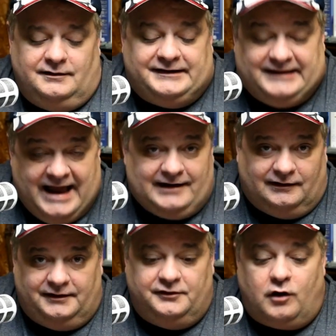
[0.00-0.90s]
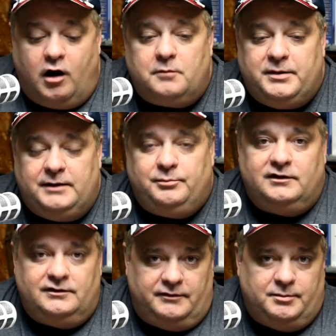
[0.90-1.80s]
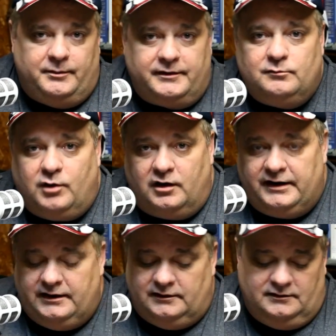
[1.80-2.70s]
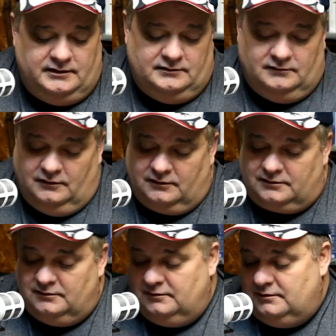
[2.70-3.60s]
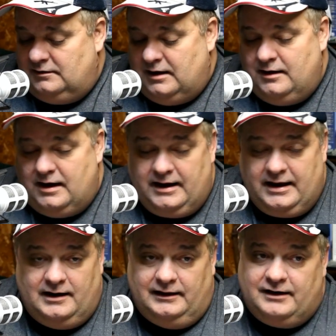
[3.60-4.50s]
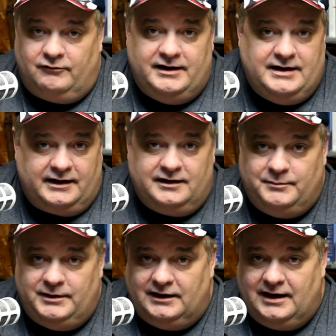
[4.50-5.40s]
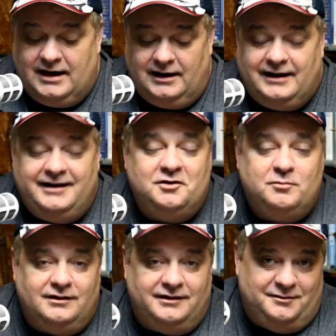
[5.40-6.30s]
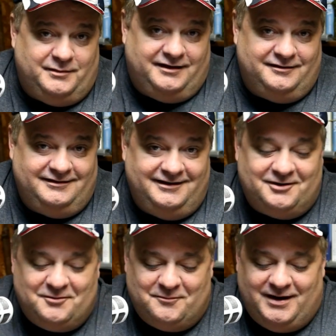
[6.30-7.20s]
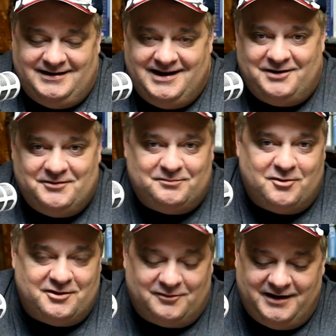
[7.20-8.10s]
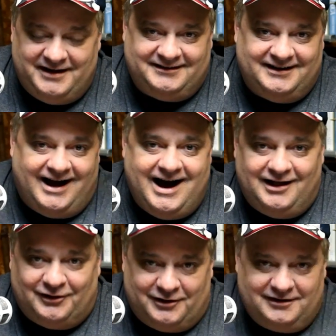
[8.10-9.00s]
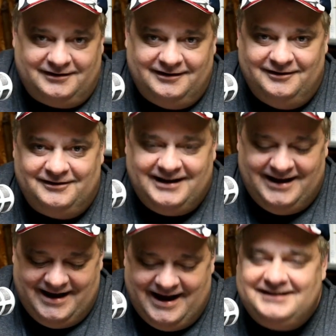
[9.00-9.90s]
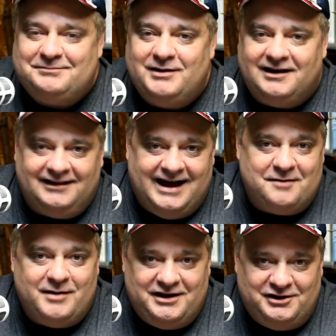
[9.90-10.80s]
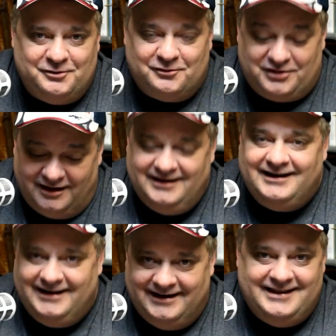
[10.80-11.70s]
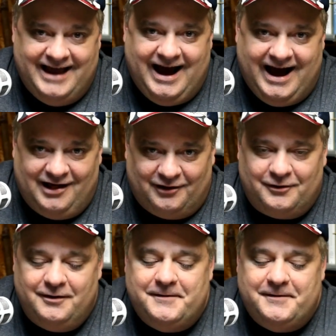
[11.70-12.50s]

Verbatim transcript: Sadly, there are people in the Republican Party, and, and look, I, I got a lot of redneck in me. I got a lot of hillbilly in me. You know, my daddy was born and raised in a holler. Okay, I spent a lot of my youth in that holler.